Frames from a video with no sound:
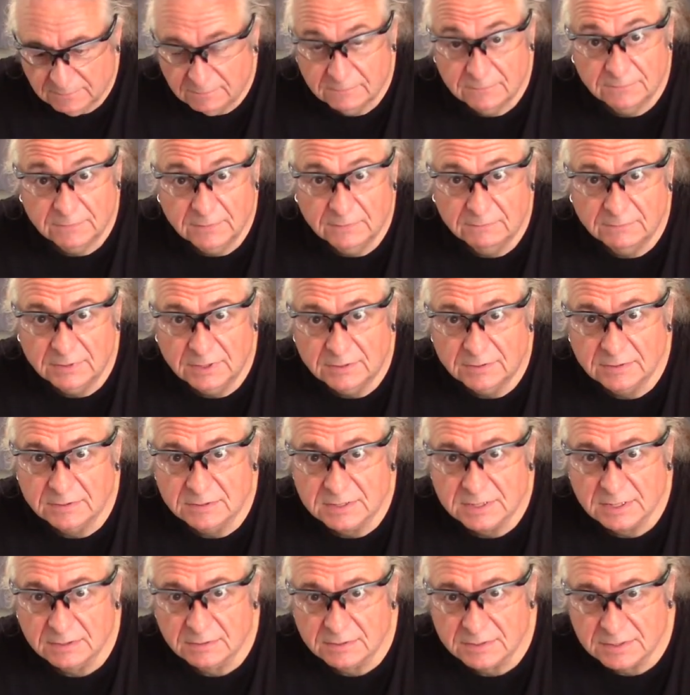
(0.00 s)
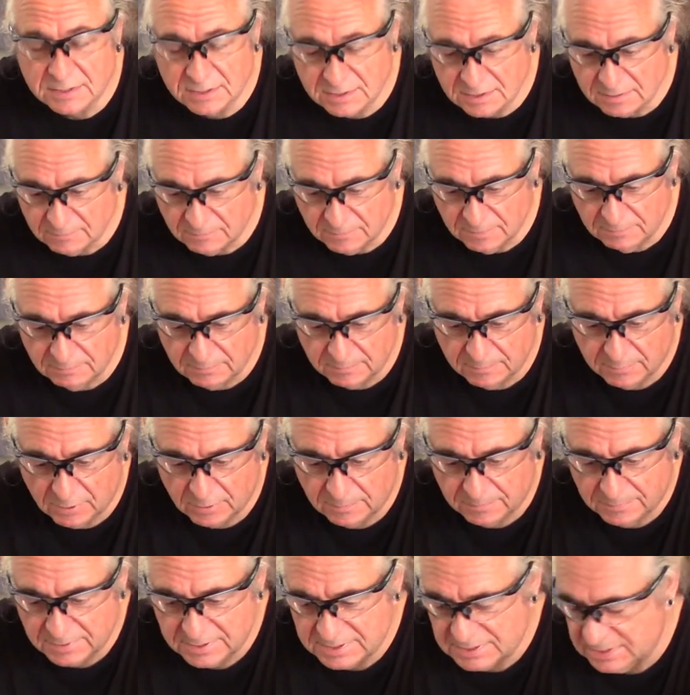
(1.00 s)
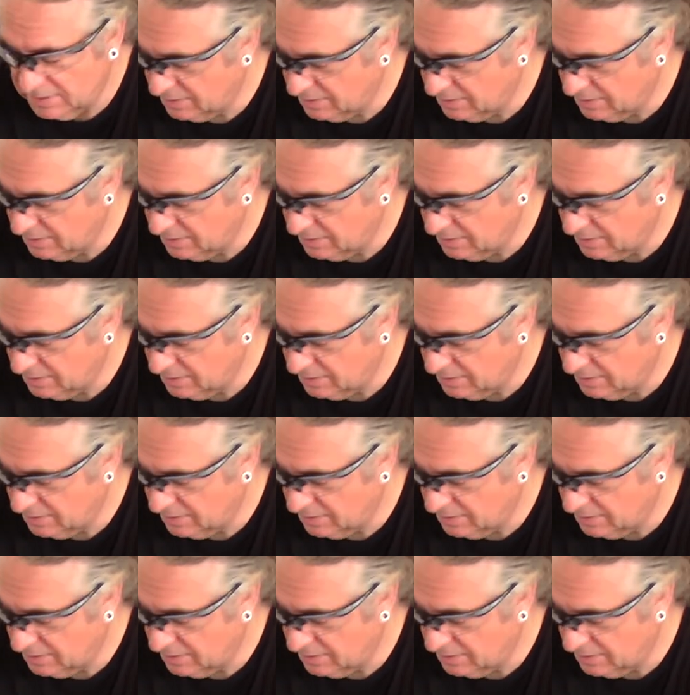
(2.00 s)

52 Celsius, we will pop this